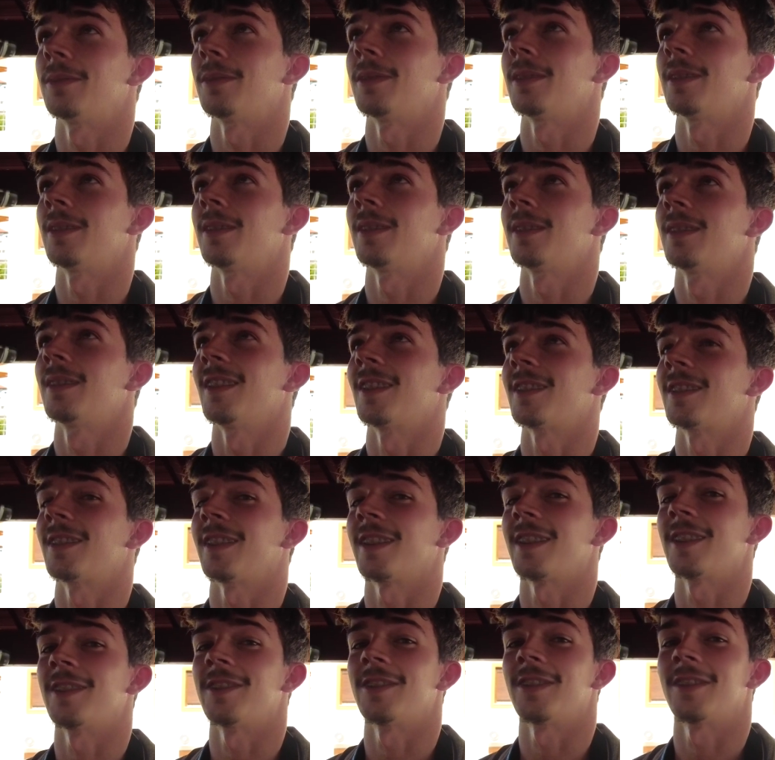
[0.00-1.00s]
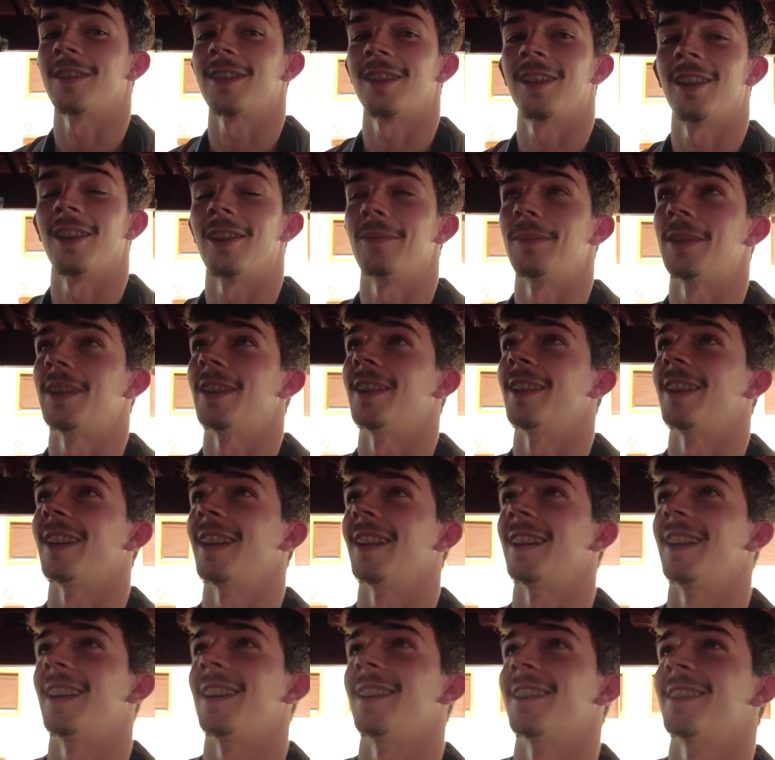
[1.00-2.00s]
but it looks like he's just climbing
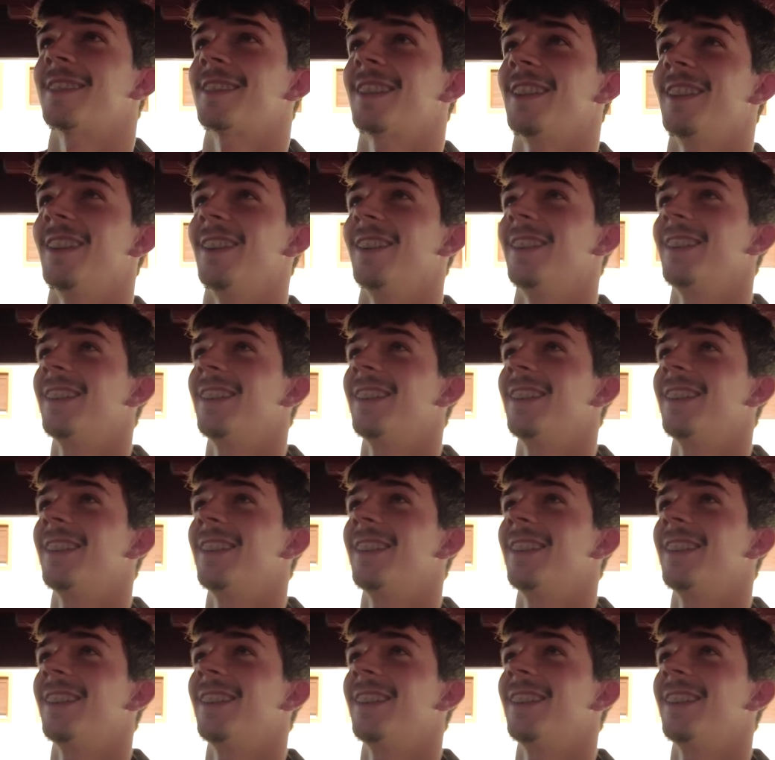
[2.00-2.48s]
higher now, so.